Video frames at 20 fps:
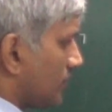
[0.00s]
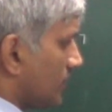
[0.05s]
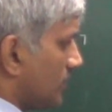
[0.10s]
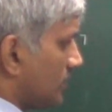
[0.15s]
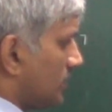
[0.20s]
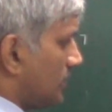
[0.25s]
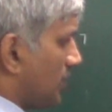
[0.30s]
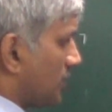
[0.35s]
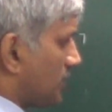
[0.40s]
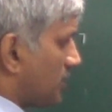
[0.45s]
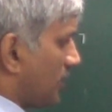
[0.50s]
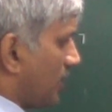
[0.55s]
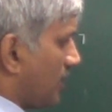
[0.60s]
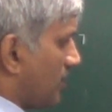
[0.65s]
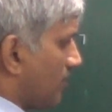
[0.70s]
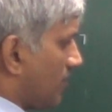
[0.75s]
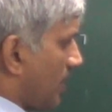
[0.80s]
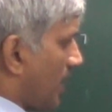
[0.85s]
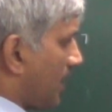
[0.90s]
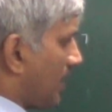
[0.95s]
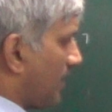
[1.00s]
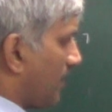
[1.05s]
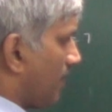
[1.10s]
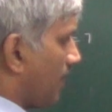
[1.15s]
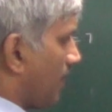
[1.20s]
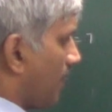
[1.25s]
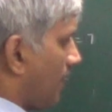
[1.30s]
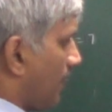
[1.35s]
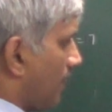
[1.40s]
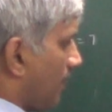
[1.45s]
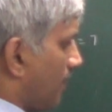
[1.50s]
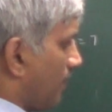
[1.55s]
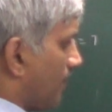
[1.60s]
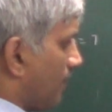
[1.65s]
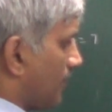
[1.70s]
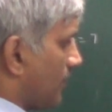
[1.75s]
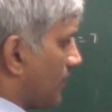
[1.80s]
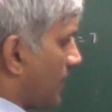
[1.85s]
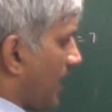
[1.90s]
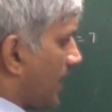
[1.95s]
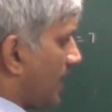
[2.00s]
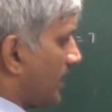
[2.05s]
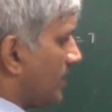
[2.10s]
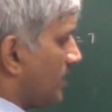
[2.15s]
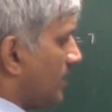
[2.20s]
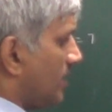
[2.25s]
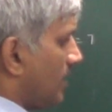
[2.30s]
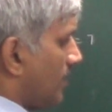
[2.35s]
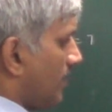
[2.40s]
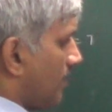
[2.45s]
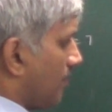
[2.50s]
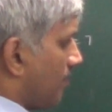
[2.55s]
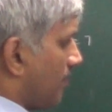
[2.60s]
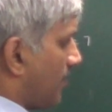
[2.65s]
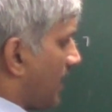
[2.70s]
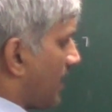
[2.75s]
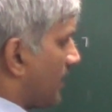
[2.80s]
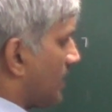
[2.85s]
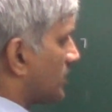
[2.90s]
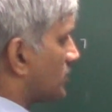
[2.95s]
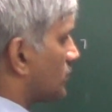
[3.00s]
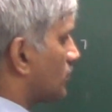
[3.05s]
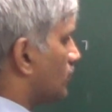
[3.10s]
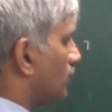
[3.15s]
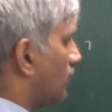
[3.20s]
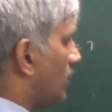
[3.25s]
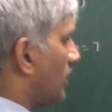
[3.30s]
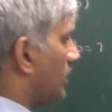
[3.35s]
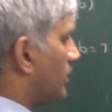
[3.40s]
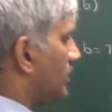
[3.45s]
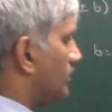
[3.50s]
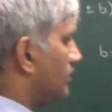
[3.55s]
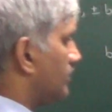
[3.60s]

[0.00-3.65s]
16 by 9 minus 1.